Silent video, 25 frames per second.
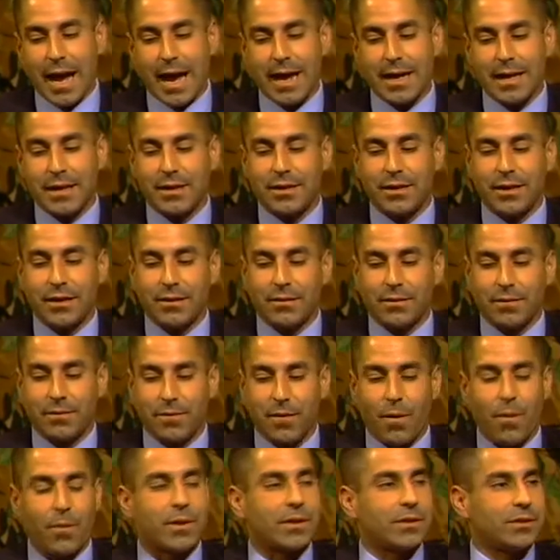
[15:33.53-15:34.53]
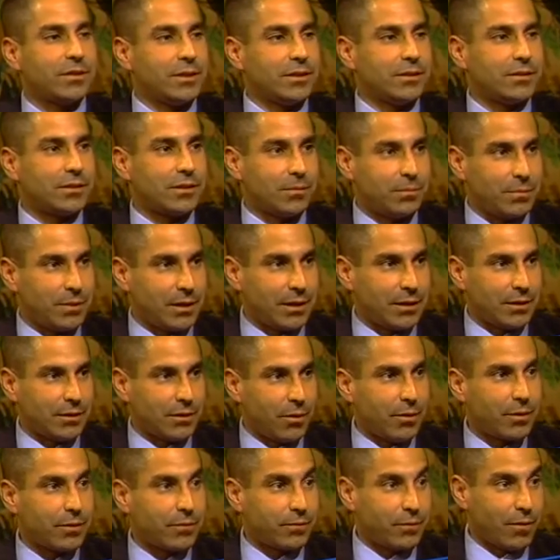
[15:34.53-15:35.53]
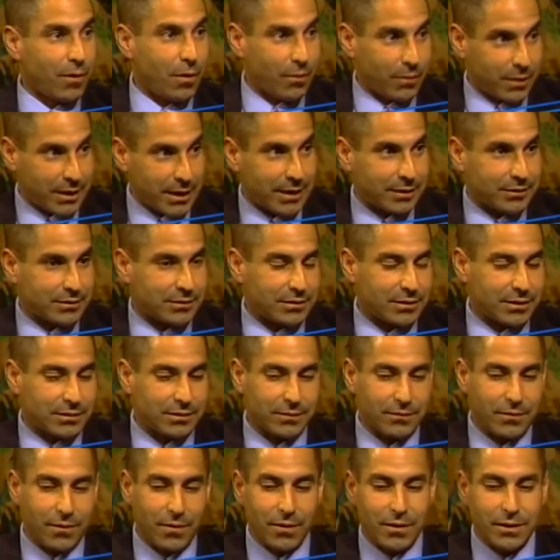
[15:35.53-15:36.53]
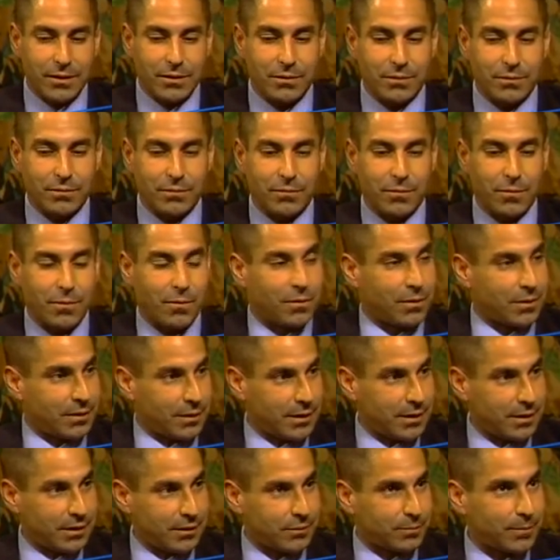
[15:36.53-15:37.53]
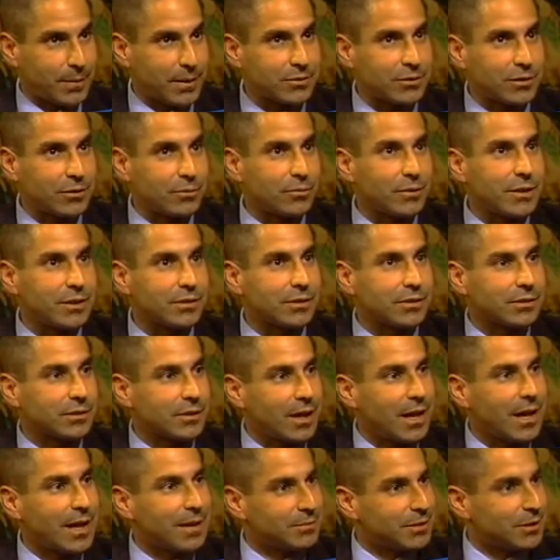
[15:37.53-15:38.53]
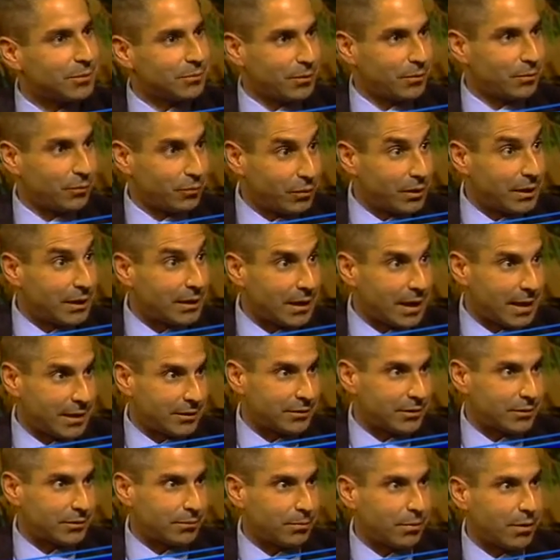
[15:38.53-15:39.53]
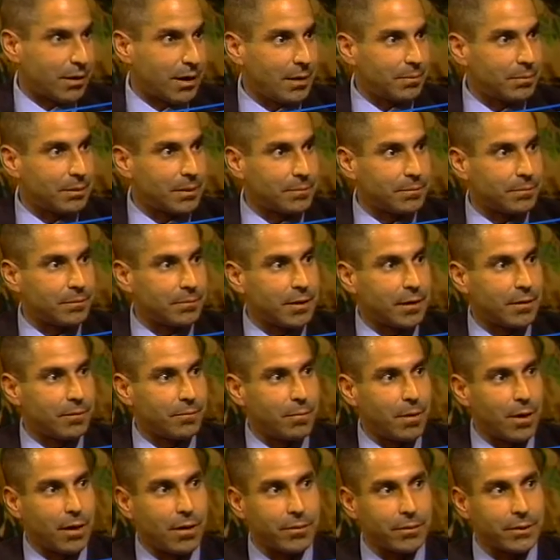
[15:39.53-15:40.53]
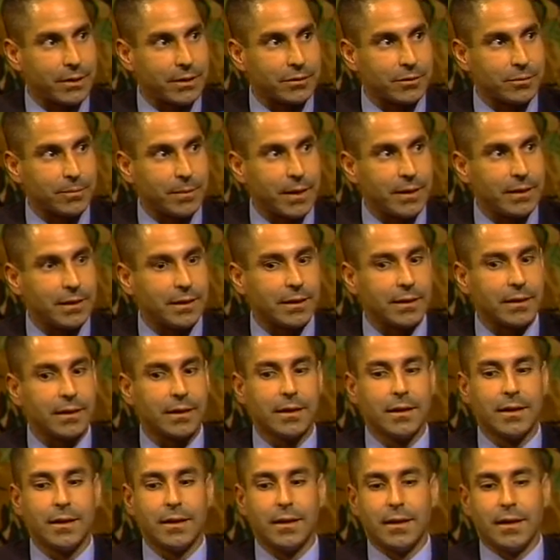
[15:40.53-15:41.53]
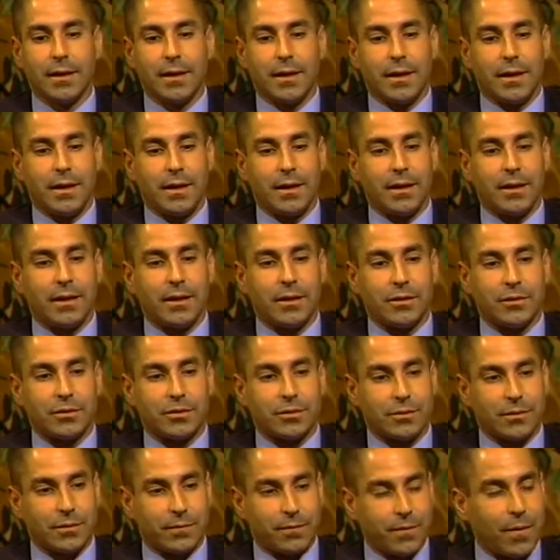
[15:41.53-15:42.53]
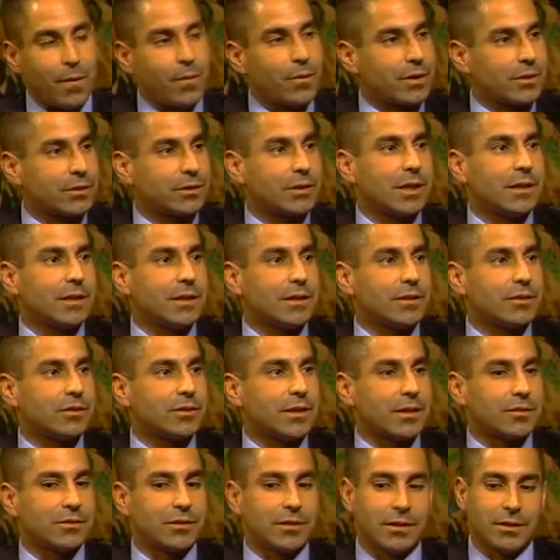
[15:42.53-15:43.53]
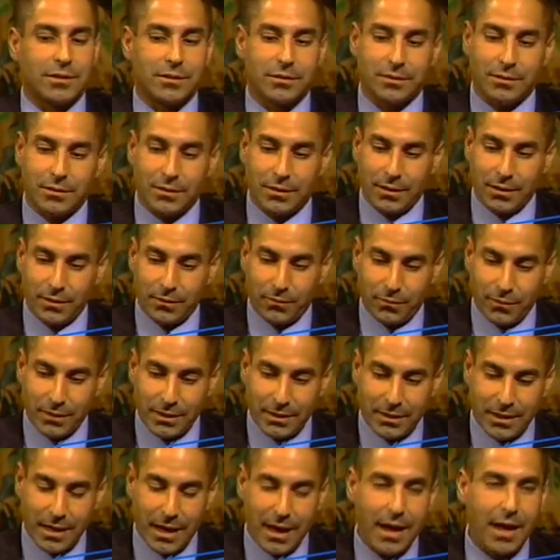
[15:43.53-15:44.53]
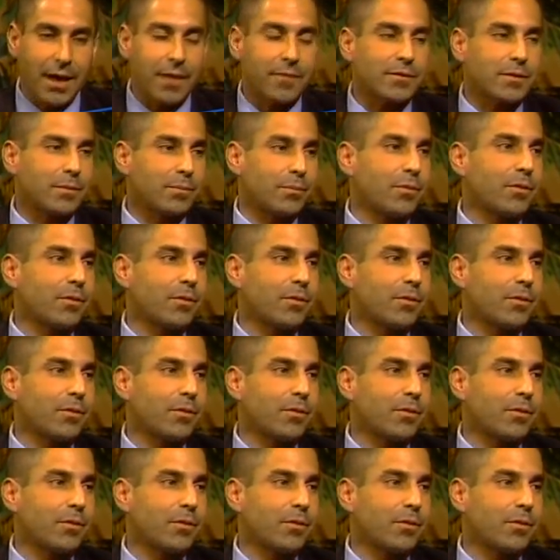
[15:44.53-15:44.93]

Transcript: And I think the focus needs to be, going forward, as I've argued for, especially in recent times as we've realized this problem of borrowing and spending, is to focus on the necessities. If we have to